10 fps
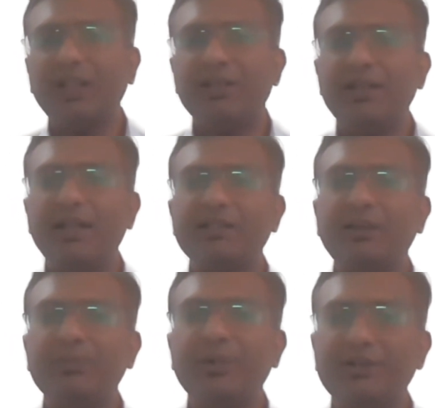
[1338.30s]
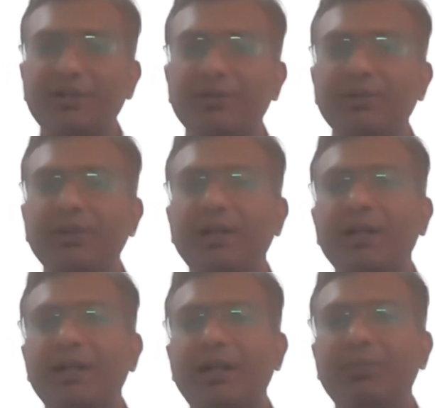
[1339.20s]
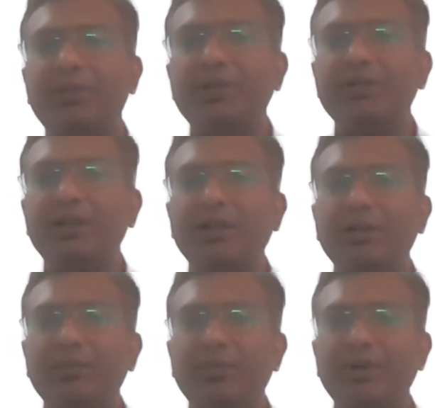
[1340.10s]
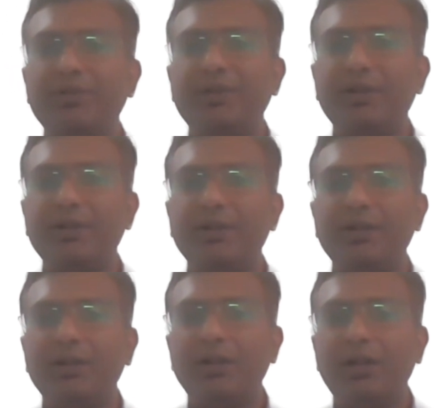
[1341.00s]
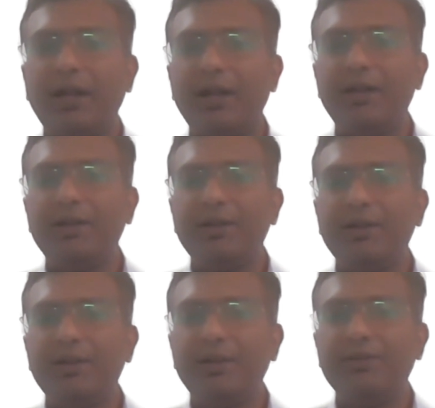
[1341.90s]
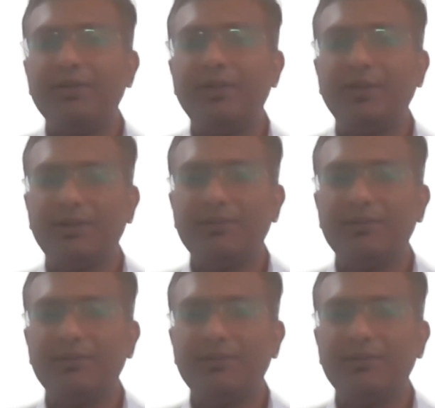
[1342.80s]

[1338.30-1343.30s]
Key examples include temperature, pressure, and density.